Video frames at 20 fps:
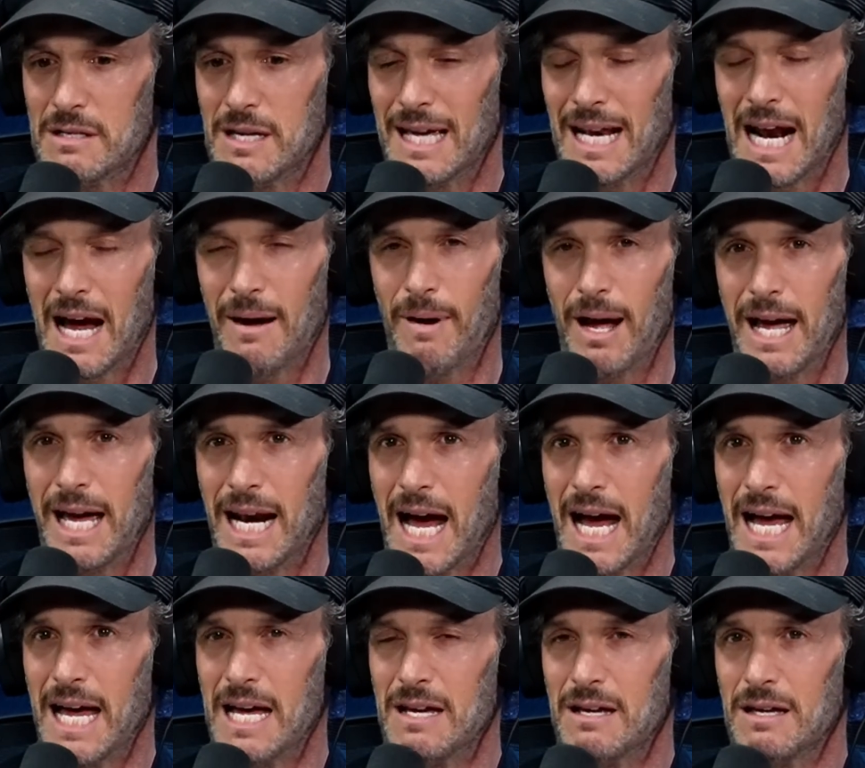
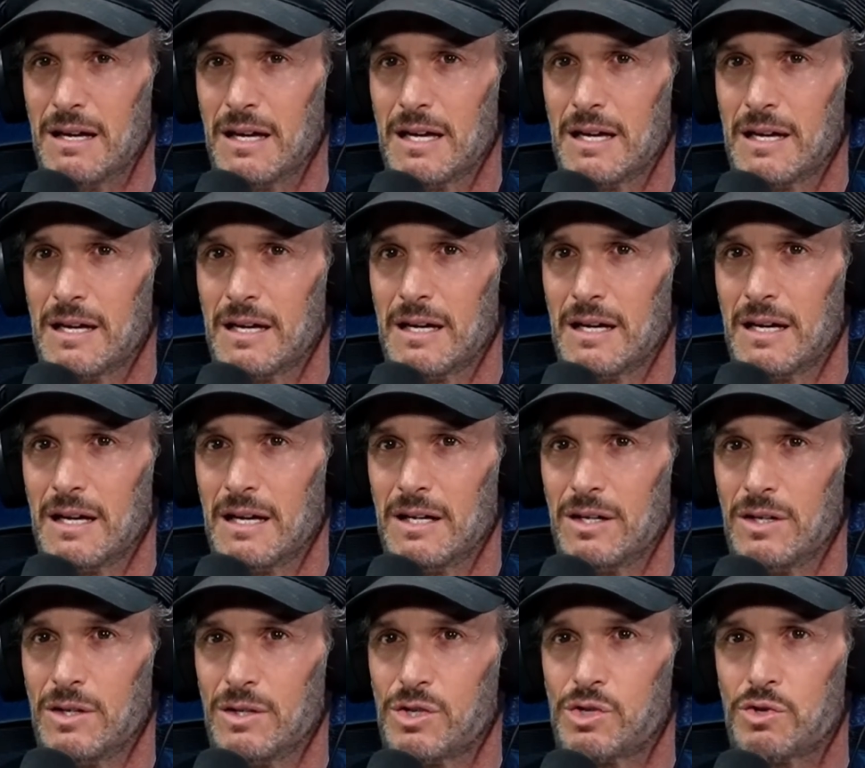I
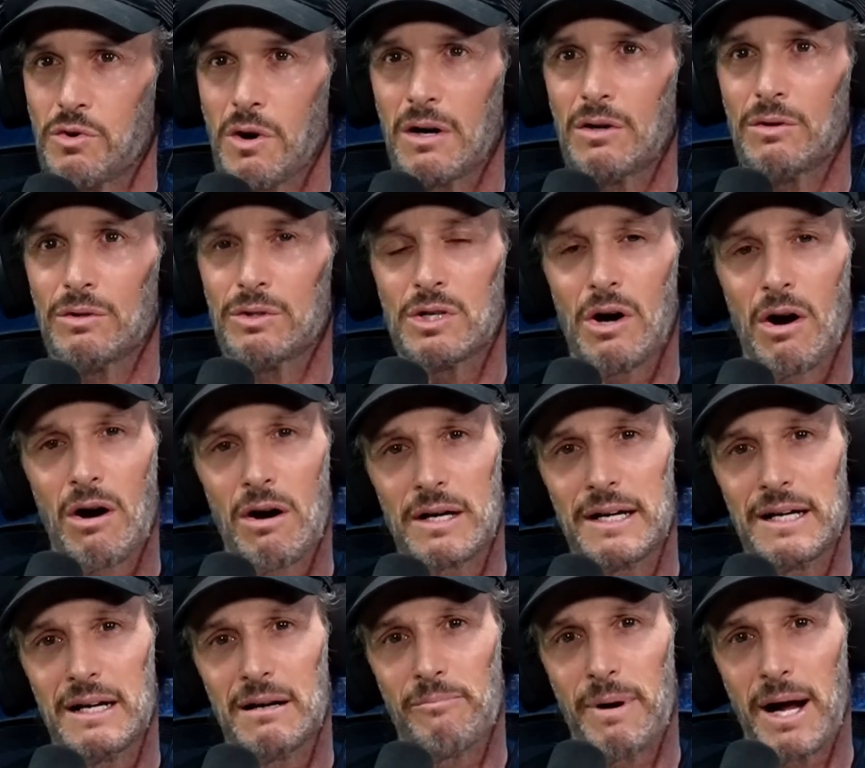struggle
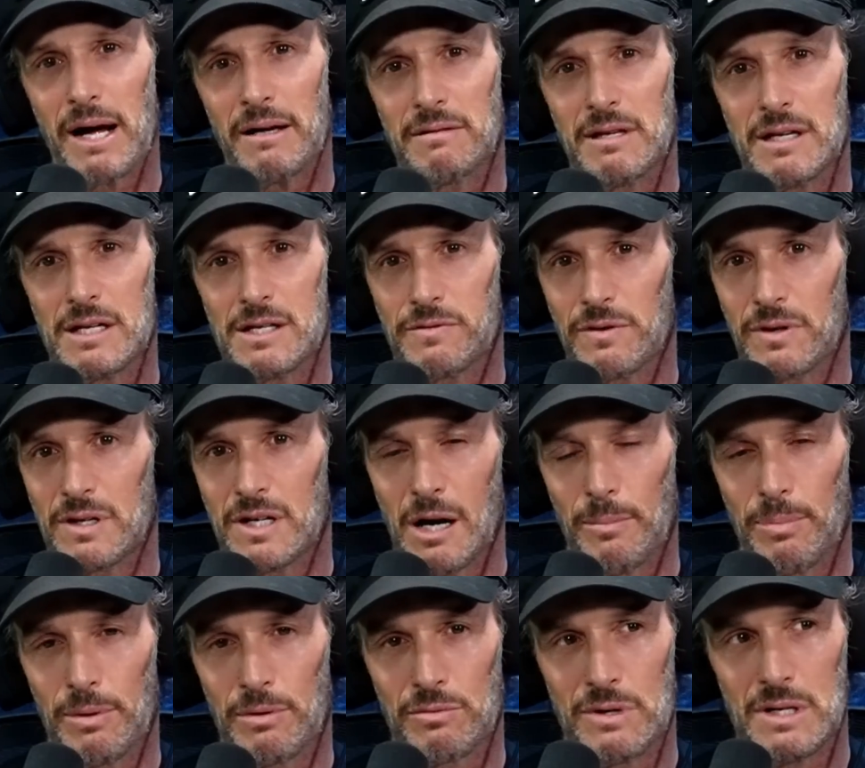talking about this for a
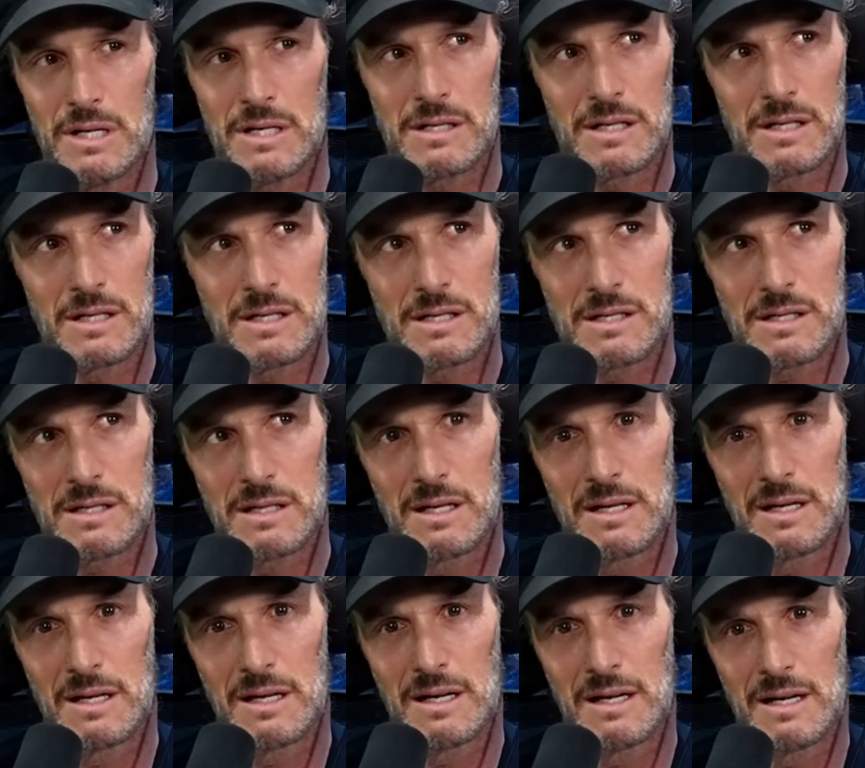couple of reasons.
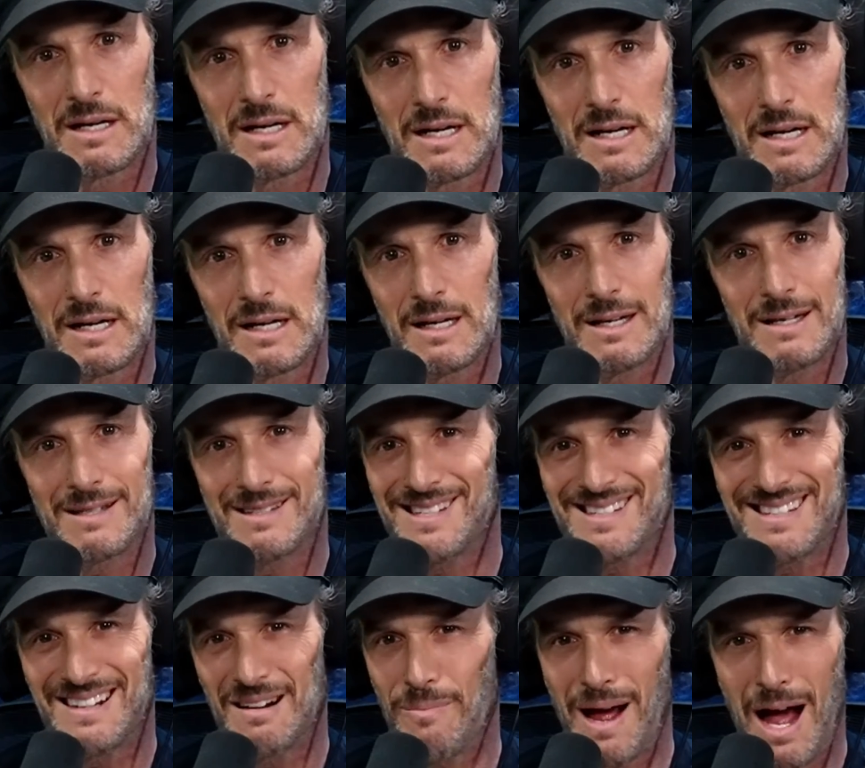This
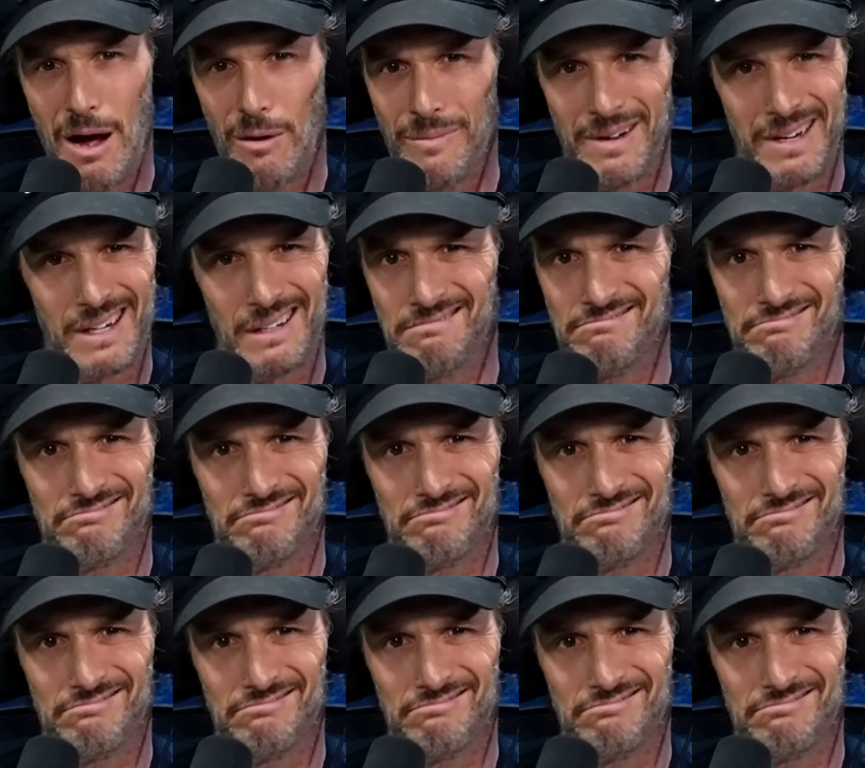isn't about me.